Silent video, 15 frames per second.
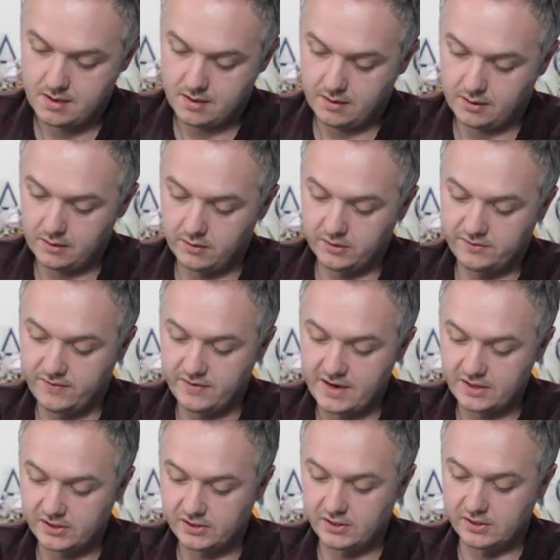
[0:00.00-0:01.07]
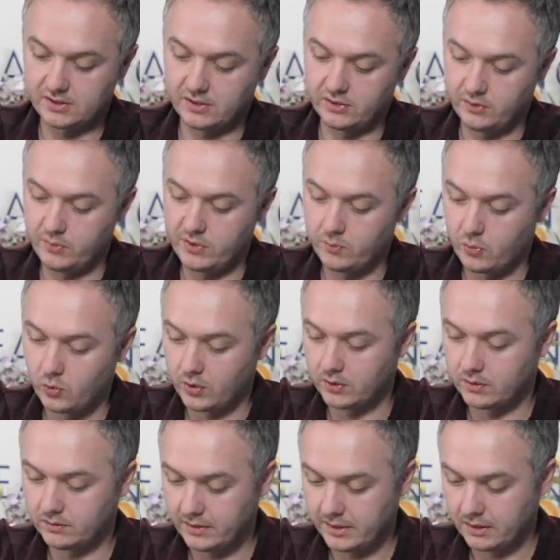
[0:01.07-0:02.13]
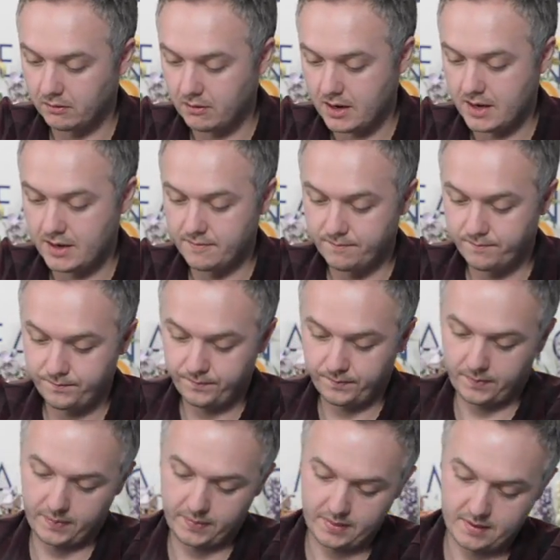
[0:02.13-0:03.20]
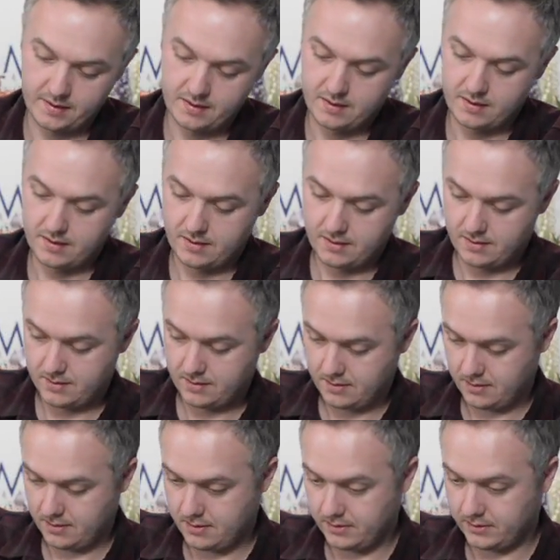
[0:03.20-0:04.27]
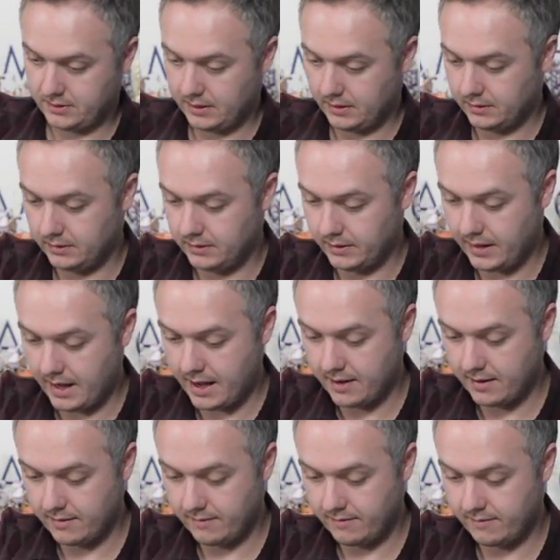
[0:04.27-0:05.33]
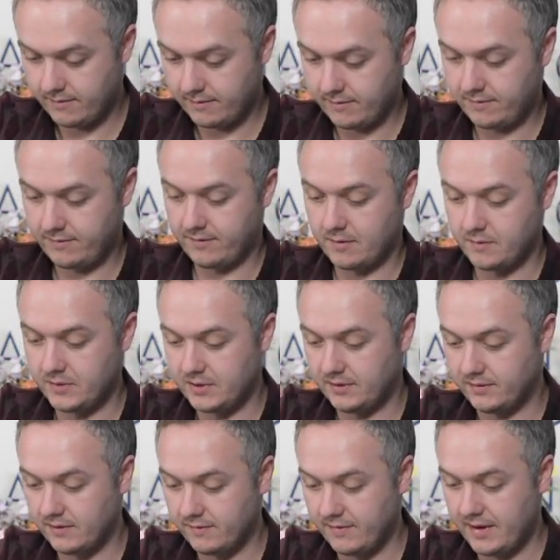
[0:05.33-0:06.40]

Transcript: You can always finesse this a little bit more later on. And we'll take a look at it from different